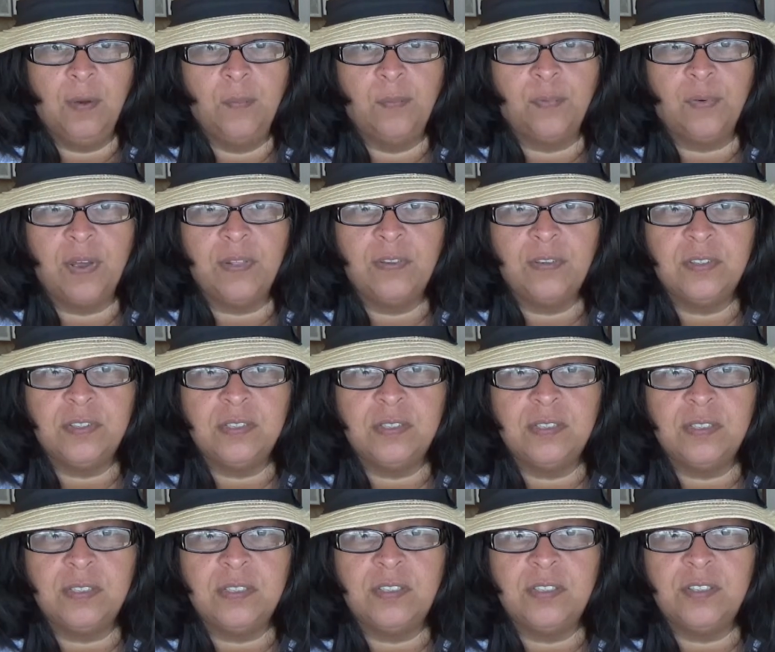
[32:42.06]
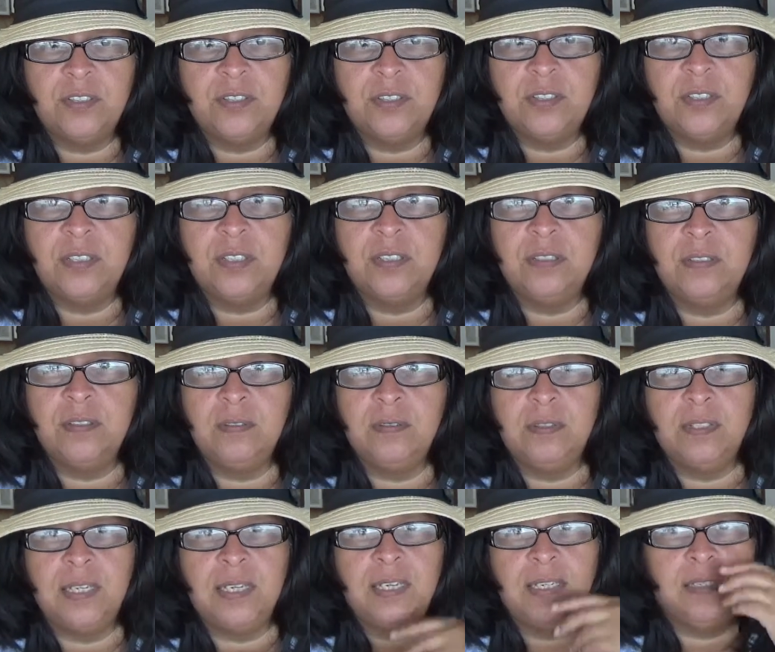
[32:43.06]
brothers and sisters to
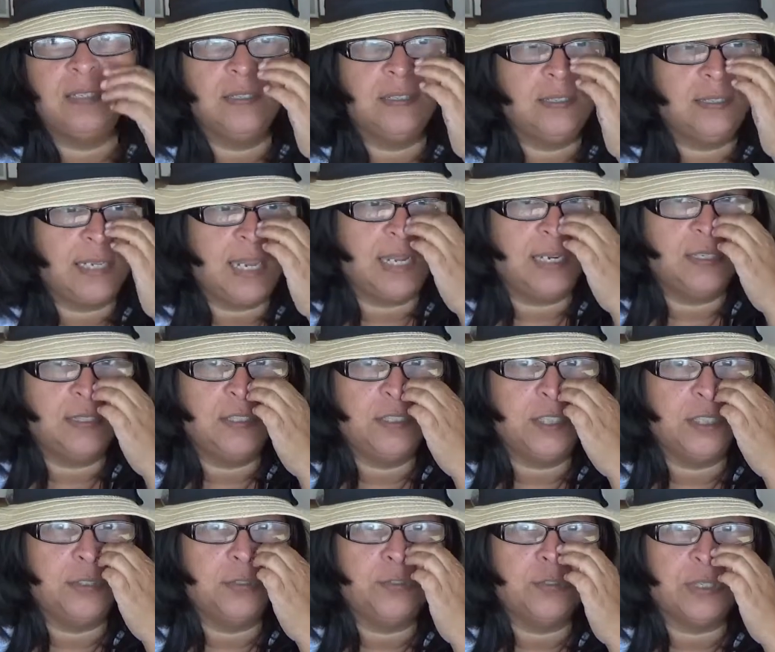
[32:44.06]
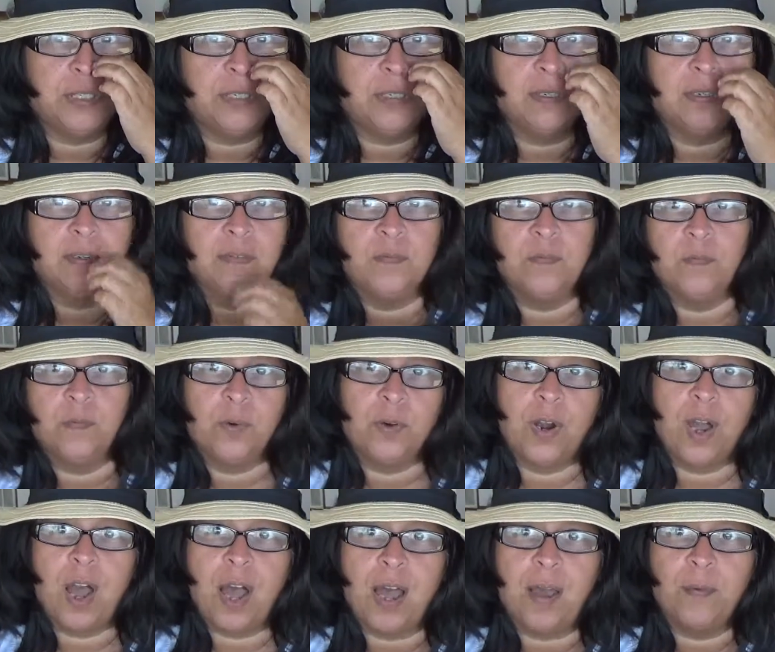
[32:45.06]
Satan's children. We're
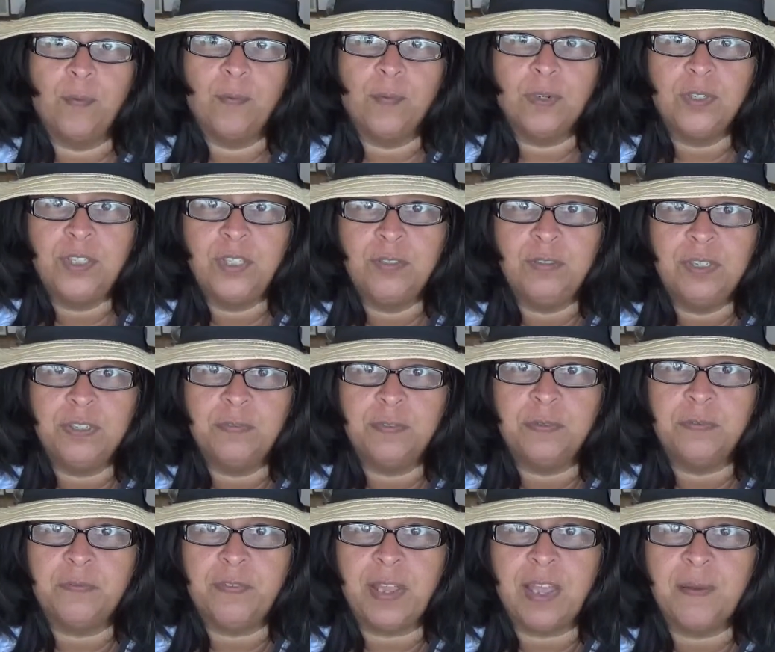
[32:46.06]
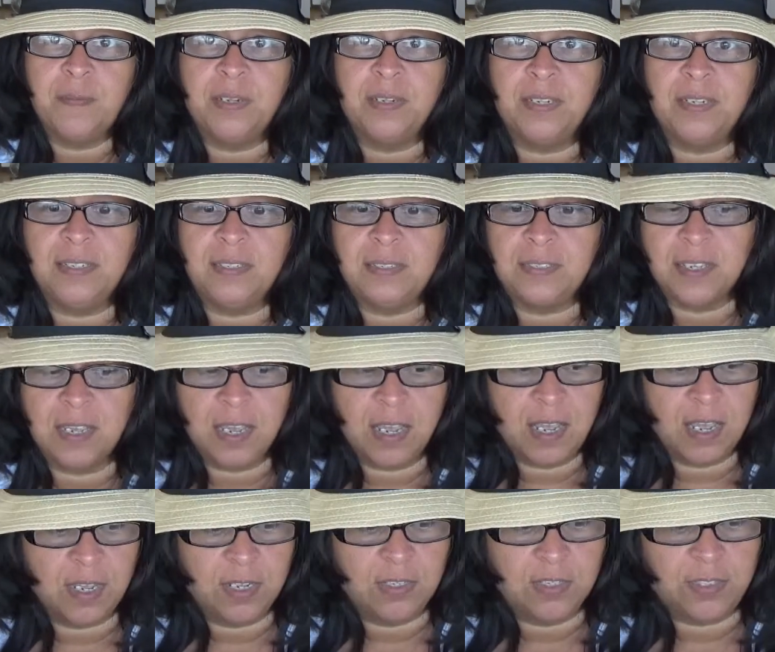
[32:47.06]
not. We're 2 different families.
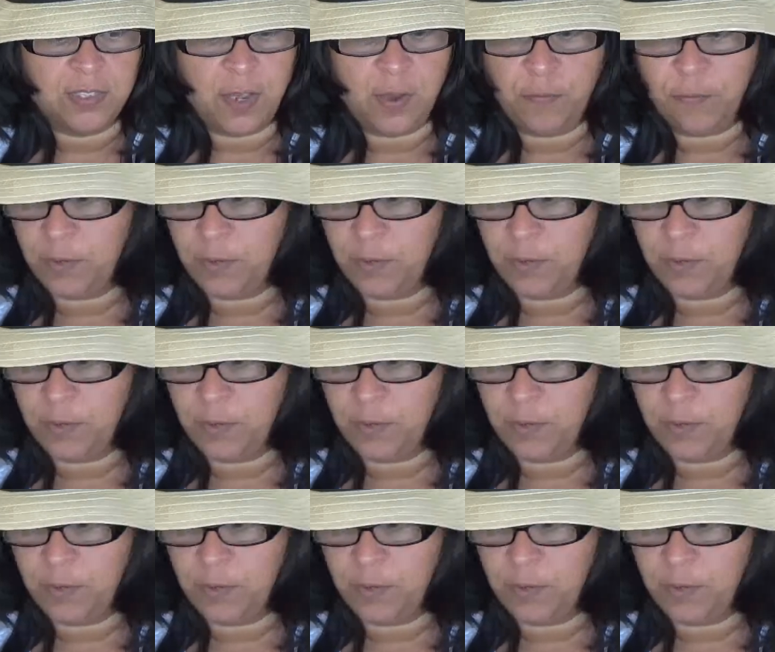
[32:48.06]
So